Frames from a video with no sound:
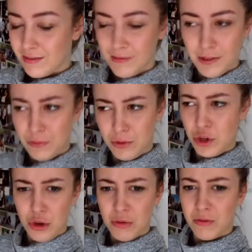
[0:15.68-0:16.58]
of
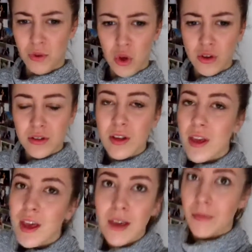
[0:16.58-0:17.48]
June vlogs.
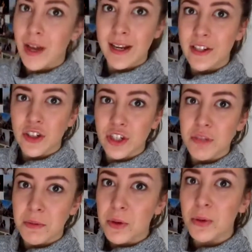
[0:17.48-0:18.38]
It might literally
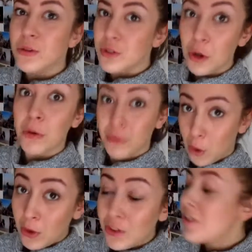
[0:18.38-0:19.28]
just be called June
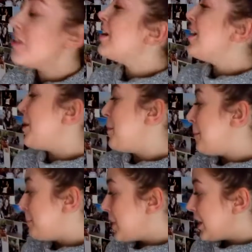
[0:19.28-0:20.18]
vlogs.
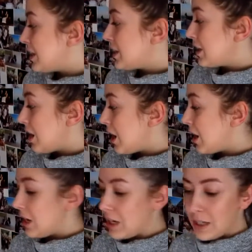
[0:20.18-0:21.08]
But I
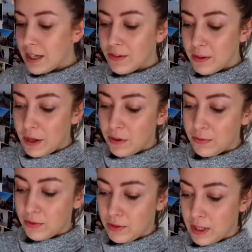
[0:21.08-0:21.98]
need to leave in about
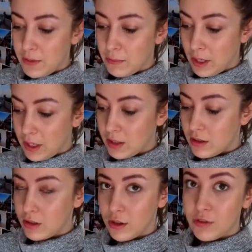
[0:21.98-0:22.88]
15 minutes,
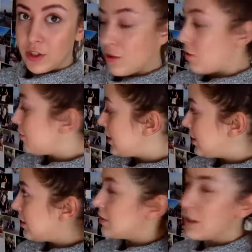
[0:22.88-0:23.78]
so I've just got
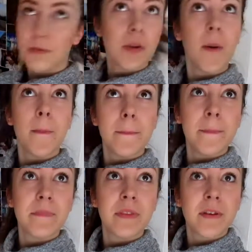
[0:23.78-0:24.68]
ready because I've got
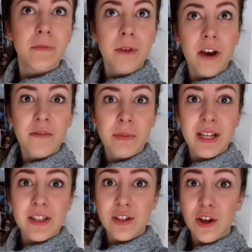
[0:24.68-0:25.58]
a
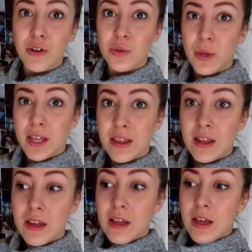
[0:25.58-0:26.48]
5-minute slot with
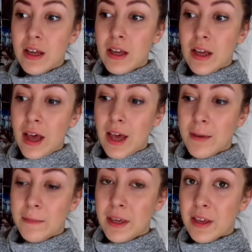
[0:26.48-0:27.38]
a
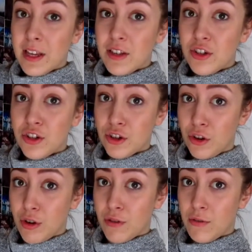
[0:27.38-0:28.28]
pianist to
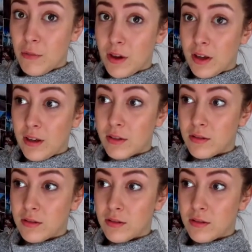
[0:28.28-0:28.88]
go over my